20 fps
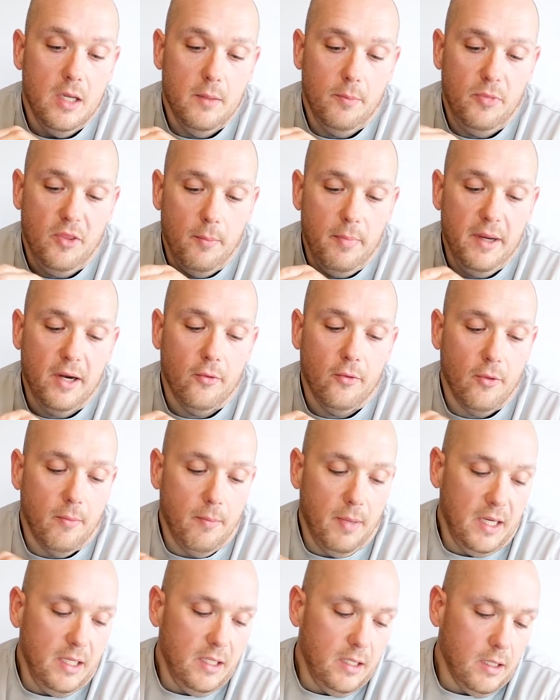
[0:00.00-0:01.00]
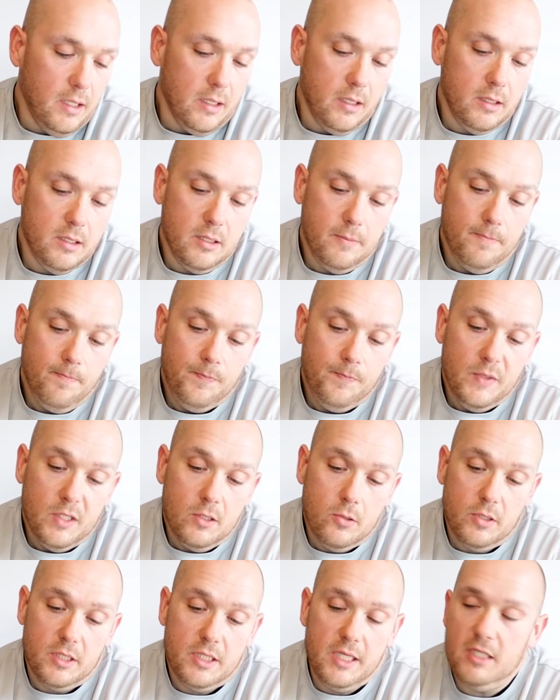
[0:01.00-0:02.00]
the bigger the bait gets.
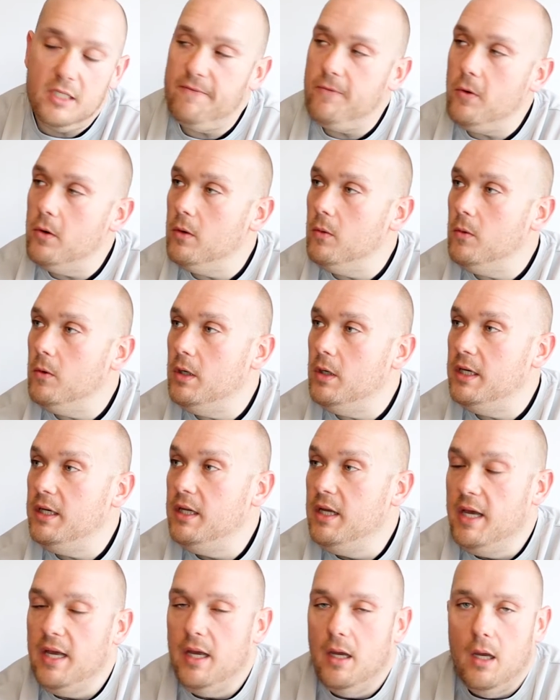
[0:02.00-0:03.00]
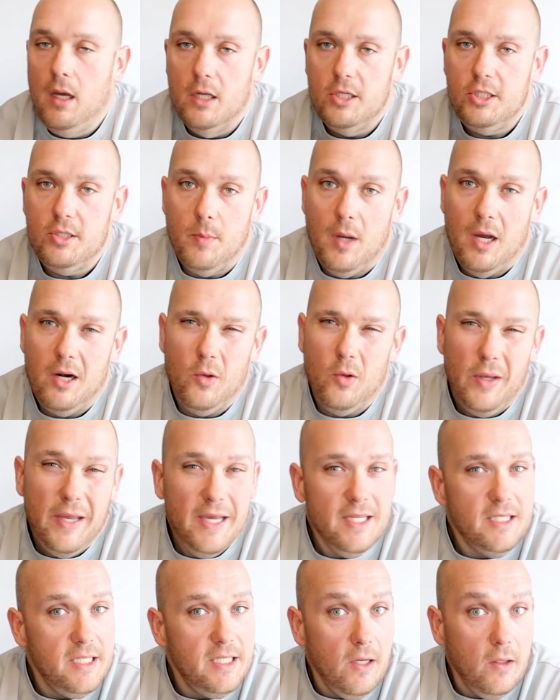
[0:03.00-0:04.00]
So 6.4 to 1 Shimano
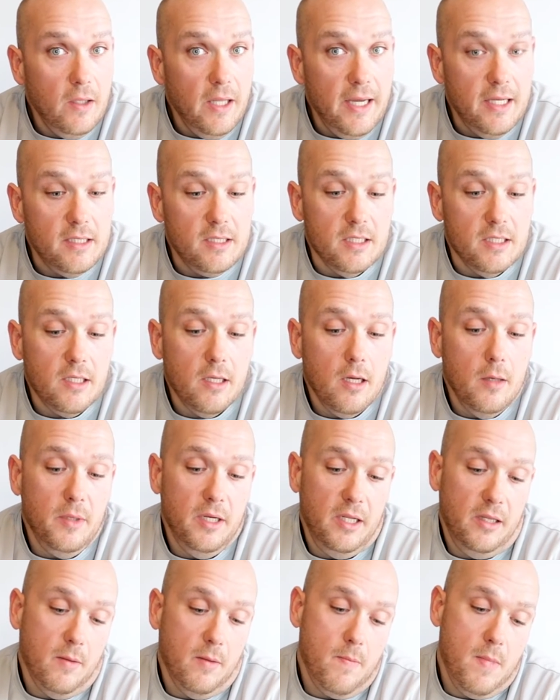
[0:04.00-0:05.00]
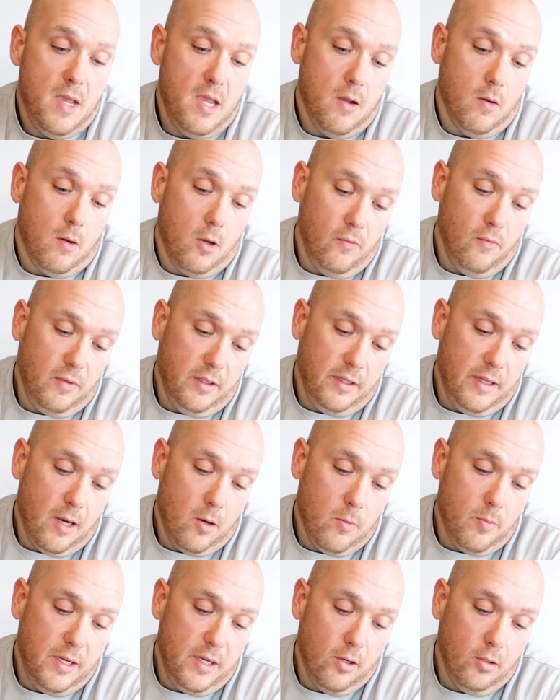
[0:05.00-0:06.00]
SLX is coming in the mail. Hopefully
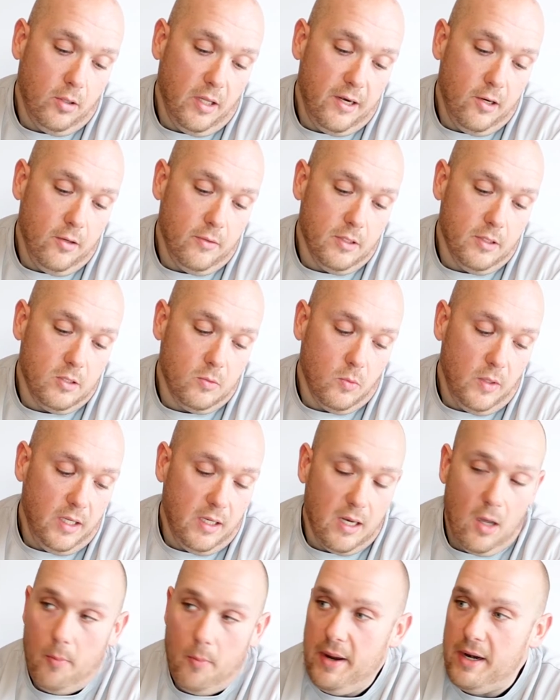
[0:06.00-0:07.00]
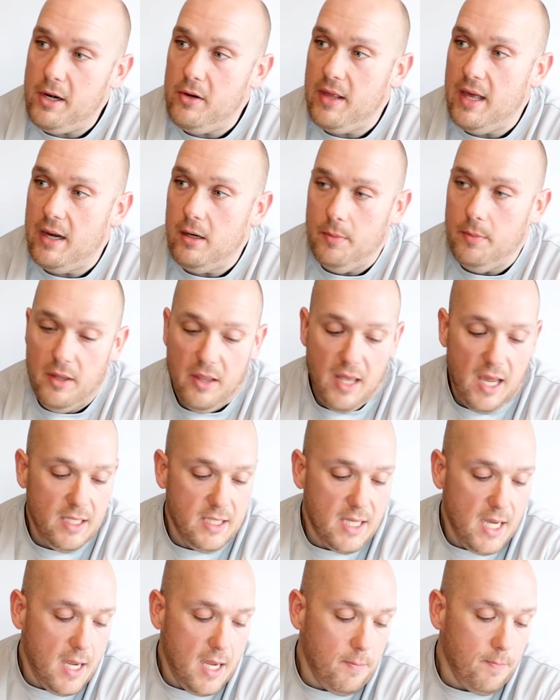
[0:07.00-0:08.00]
that'll be here later in this week, and I'll pair that up at that
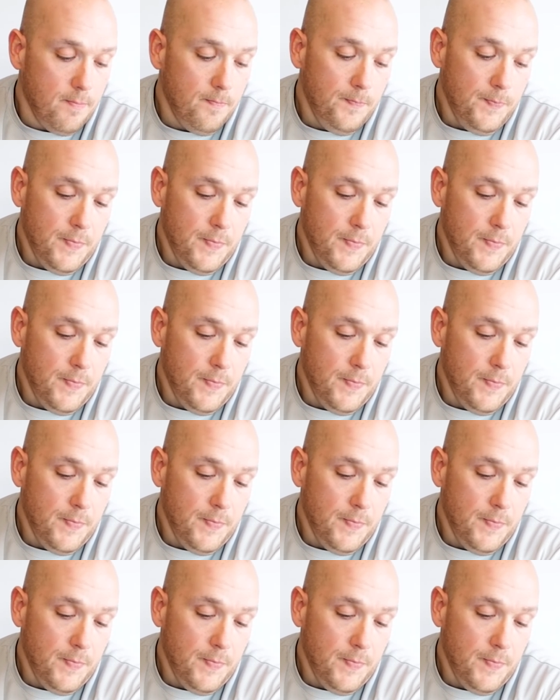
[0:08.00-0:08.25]
time.